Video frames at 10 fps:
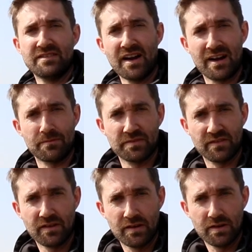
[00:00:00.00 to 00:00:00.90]

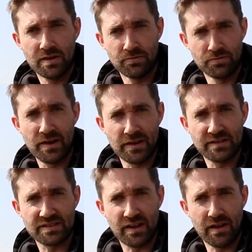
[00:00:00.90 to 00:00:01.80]
adapt your
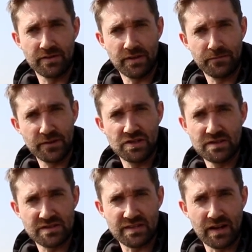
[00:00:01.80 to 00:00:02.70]
rigs and your
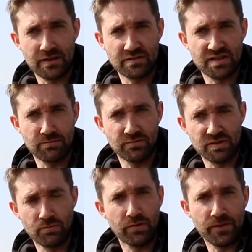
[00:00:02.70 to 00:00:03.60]
fishing style
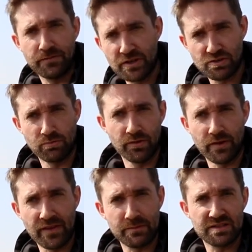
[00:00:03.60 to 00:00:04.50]
to what the fish want
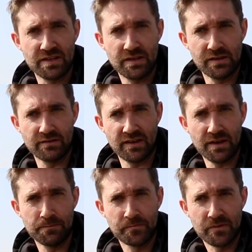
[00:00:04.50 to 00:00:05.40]
on that particular
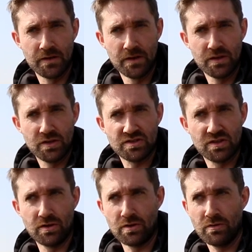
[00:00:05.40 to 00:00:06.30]
day.
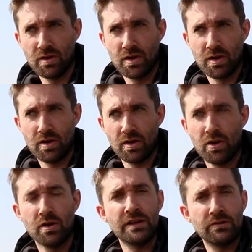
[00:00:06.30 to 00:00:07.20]
So
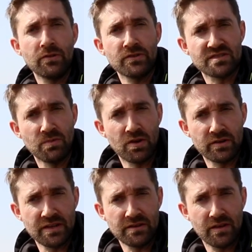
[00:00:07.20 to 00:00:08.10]
earlier on this
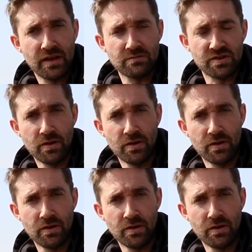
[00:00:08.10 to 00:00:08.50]
morning, it was